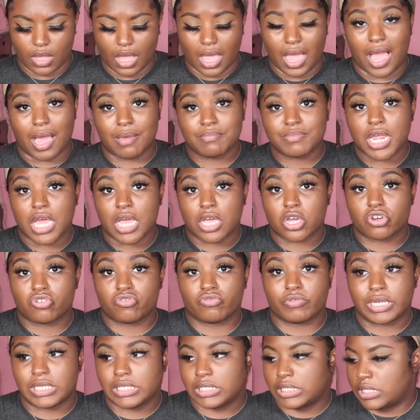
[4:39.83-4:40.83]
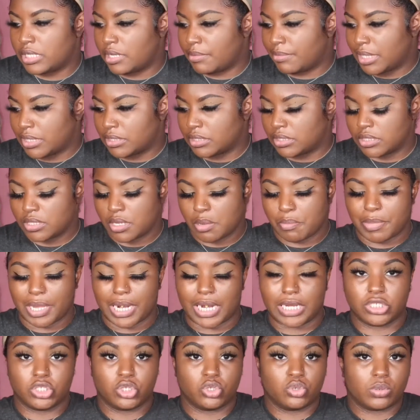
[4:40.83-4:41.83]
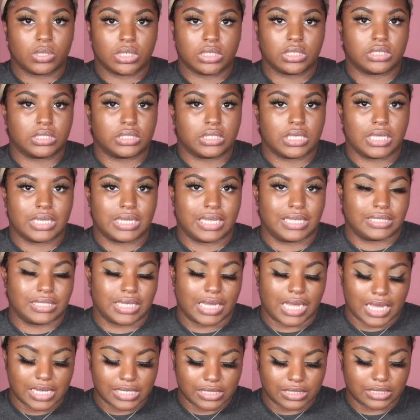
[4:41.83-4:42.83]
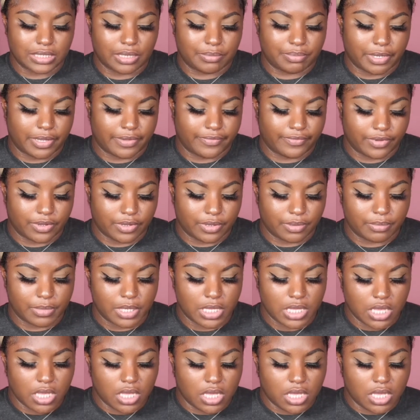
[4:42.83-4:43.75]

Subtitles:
I'm not crazy about them, but I do understand like the concept of them,